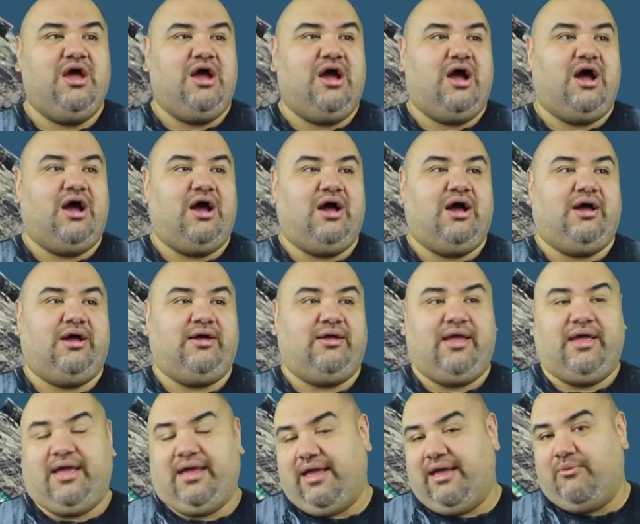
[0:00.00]
Uh,
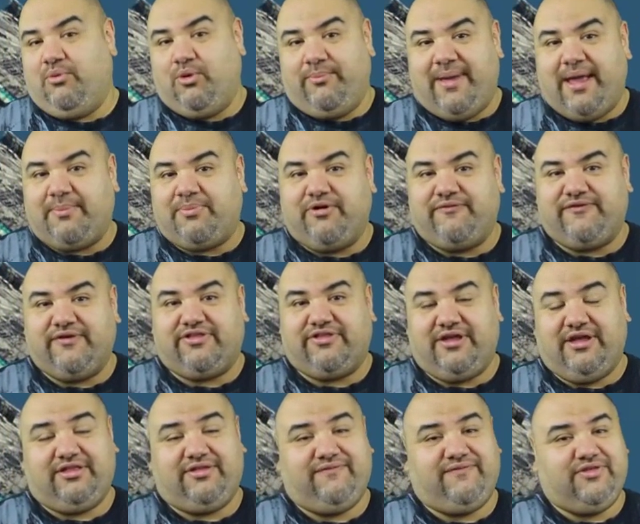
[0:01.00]
it would make perfect
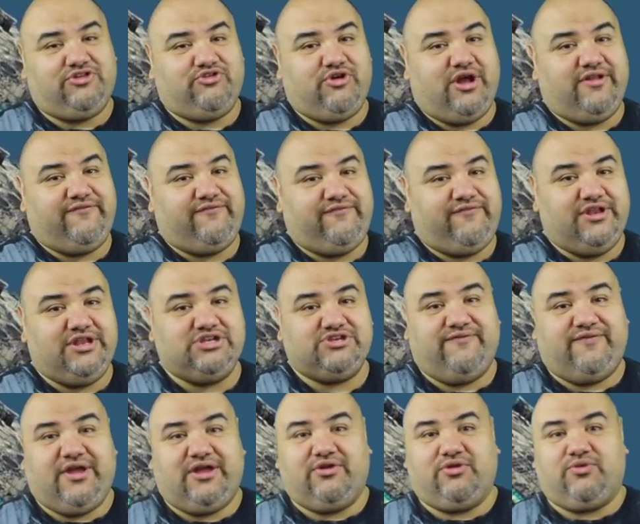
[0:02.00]
sense if he's trying to finish
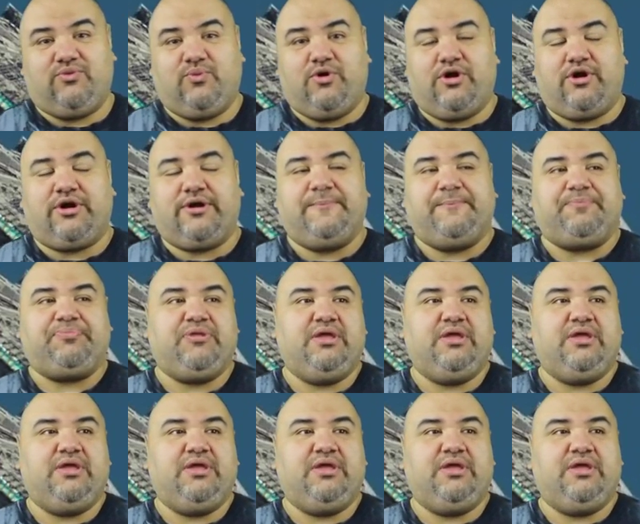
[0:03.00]
Vader's work.